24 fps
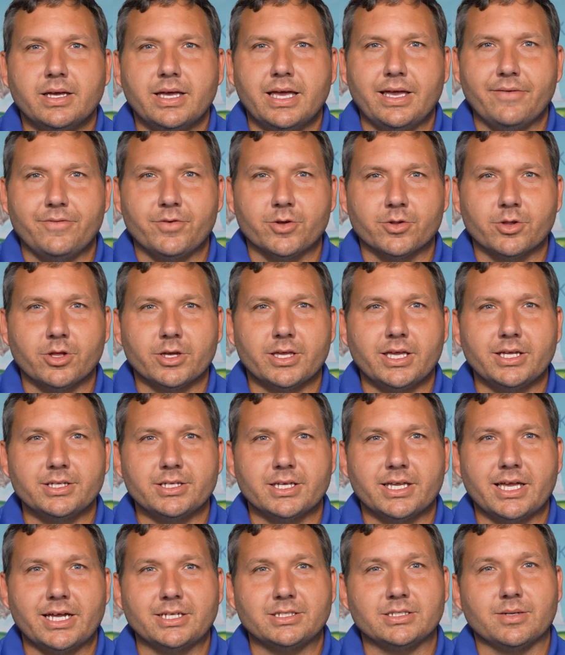If you're looking to
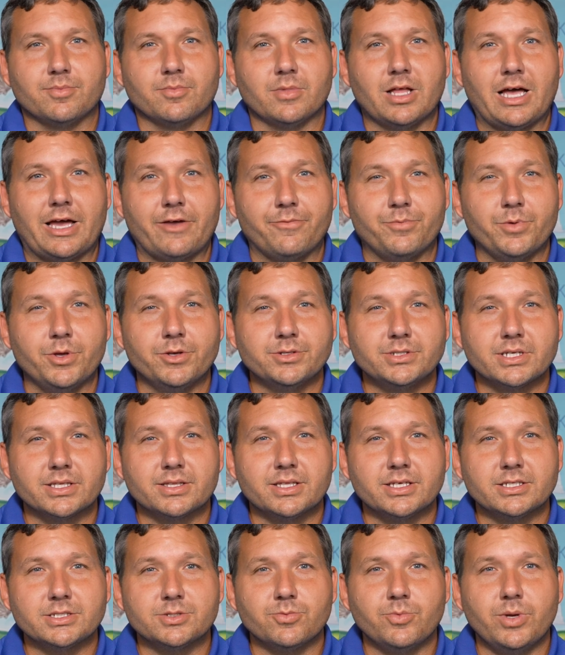catch some live music
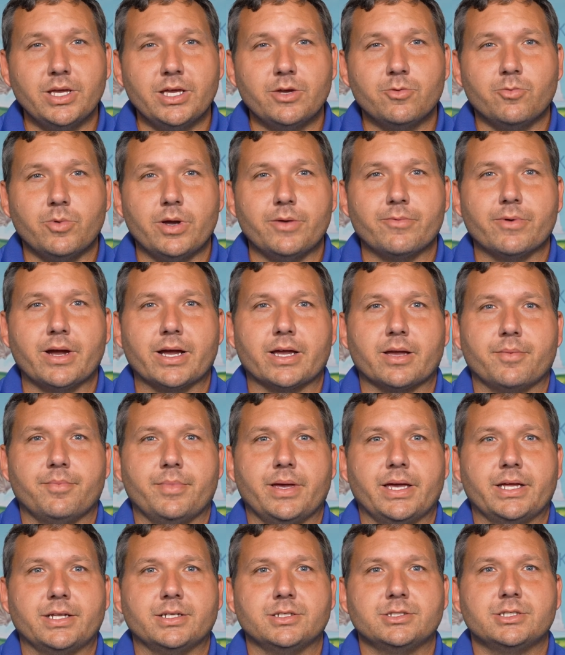this week, we
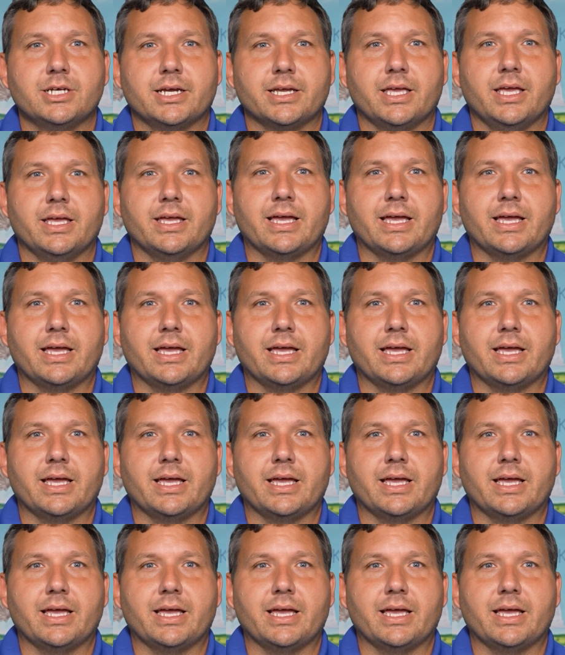recommend checking